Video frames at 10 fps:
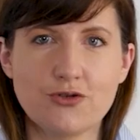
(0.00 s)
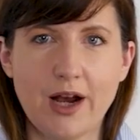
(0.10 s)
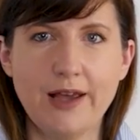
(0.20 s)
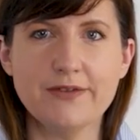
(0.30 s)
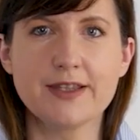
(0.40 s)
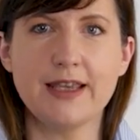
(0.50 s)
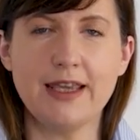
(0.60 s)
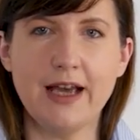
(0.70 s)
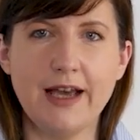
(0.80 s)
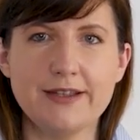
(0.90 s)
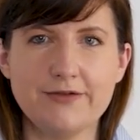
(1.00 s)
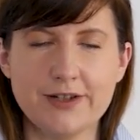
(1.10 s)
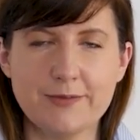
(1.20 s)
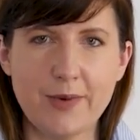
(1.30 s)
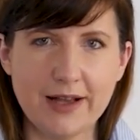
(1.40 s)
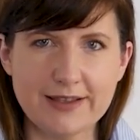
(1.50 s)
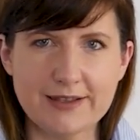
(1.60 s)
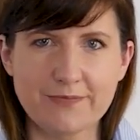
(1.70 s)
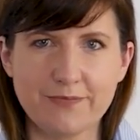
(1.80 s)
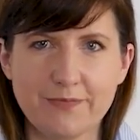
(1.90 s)
drives the AI's
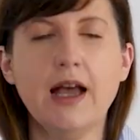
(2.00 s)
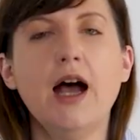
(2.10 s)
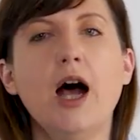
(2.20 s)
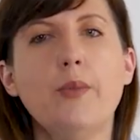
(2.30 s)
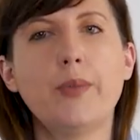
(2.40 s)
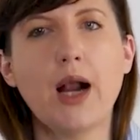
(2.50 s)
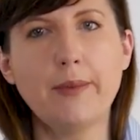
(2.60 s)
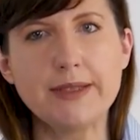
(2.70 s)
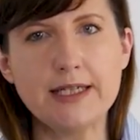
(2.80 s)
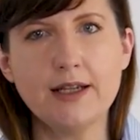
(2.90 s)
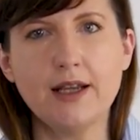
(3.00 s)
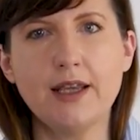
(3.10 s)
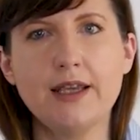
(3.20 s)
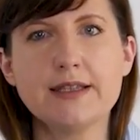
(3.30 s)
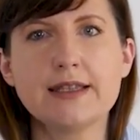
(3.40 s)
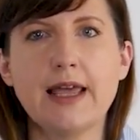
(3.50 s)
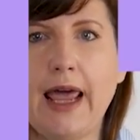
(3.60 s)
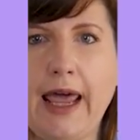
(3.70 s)
response. Prompting is the